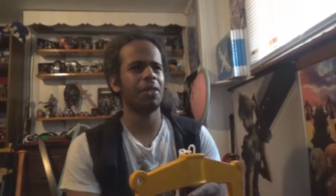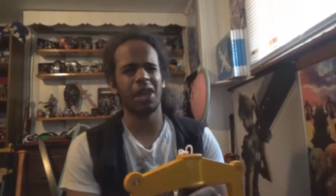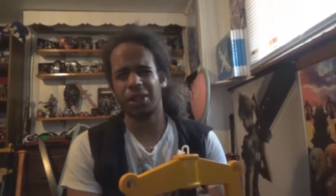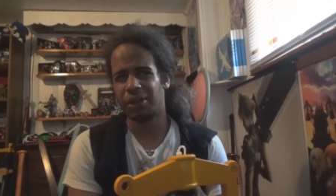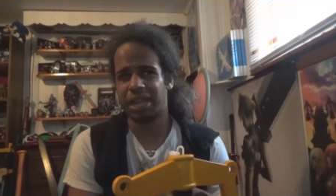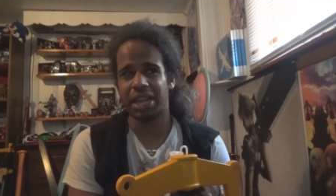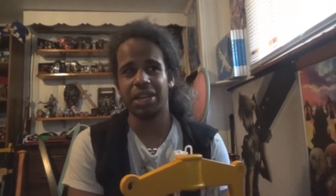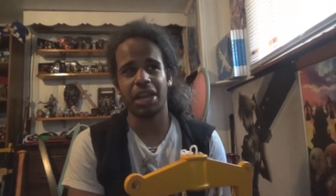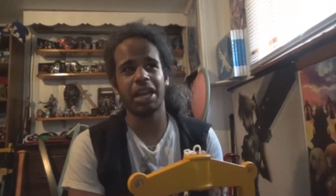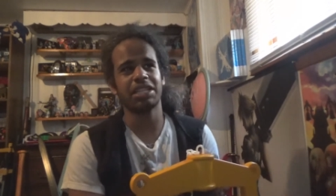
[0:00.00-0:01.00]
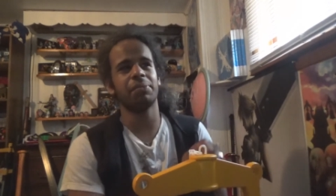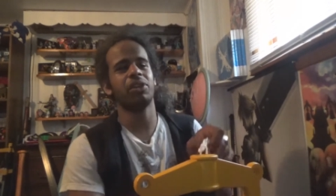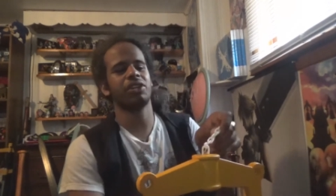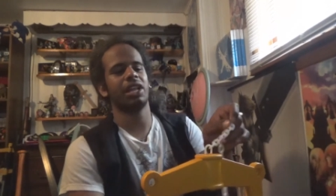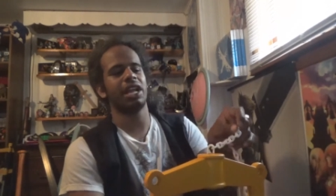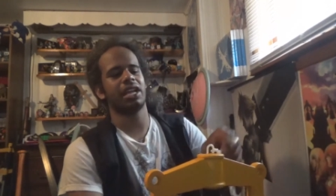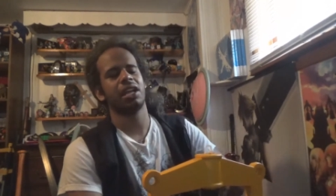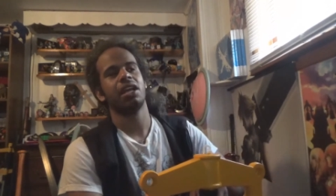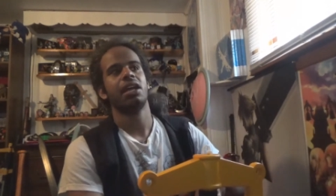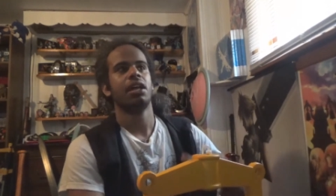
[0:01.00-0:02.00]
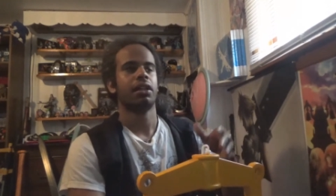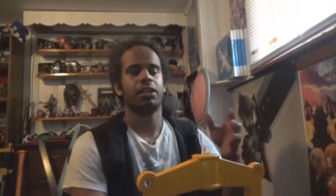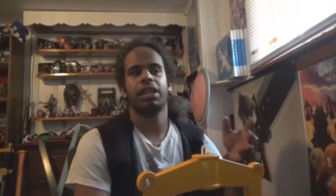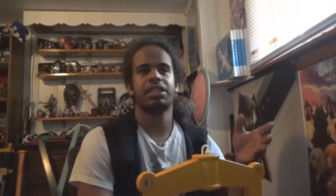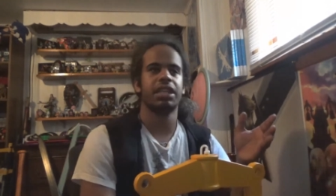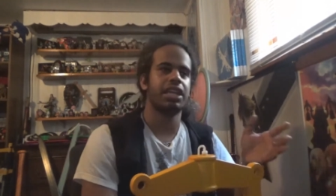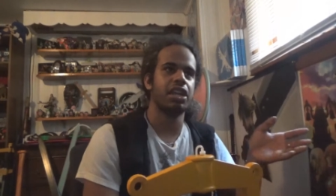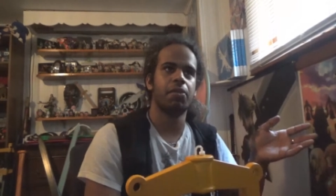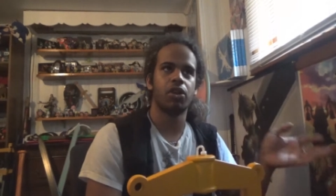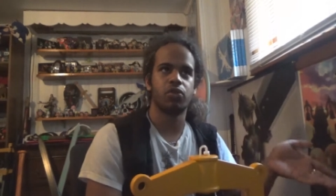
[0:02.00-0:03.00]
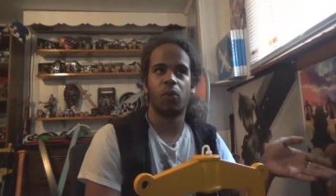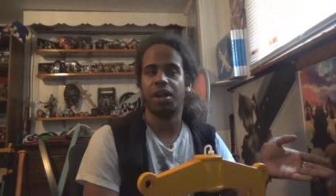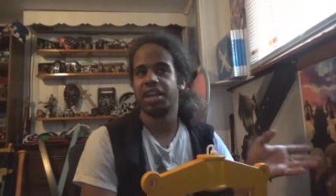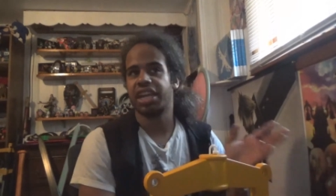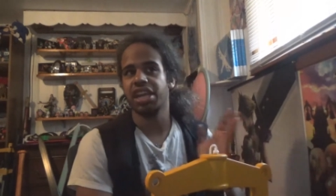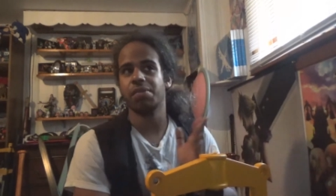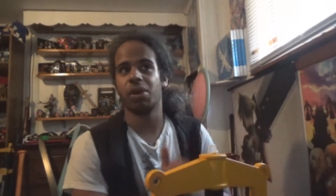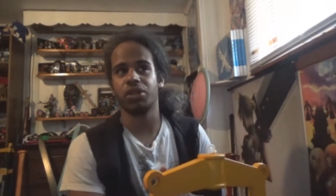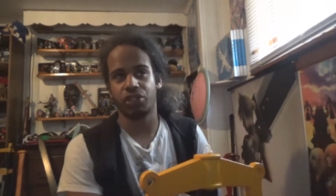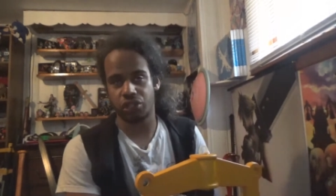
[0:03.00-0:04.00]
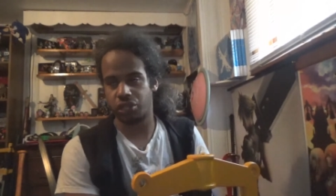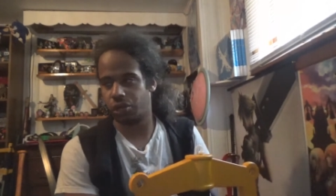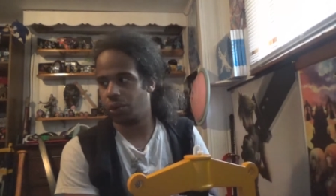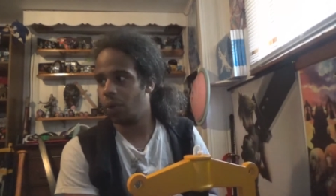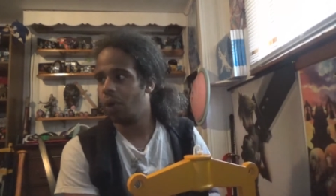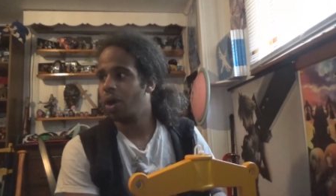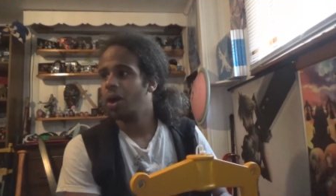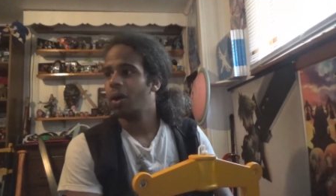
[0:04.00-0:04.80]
the other kind of similar to like let's say Kingdom Hearts 1 to Kingdom Hearts 2